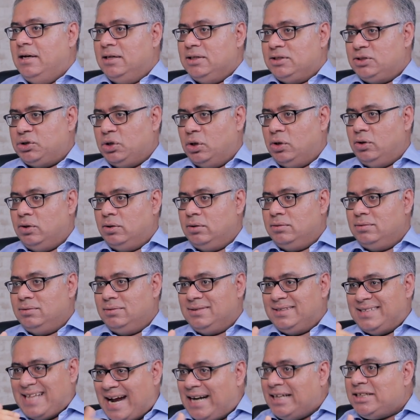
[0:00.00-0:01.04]
So
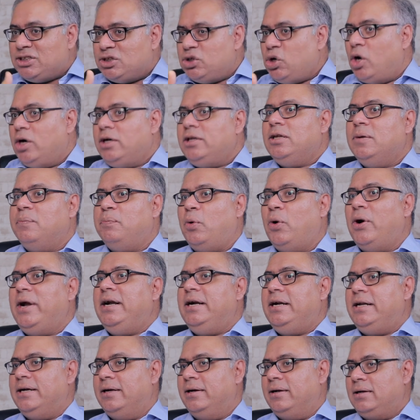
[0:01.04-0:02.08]
that's not the
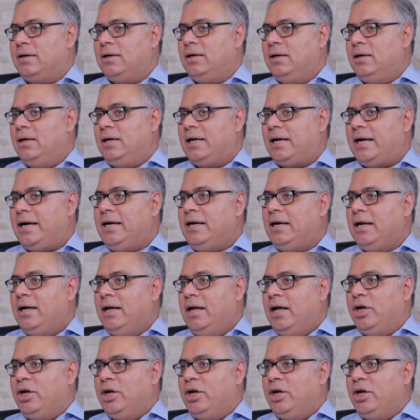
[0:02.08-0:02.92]
point here, right?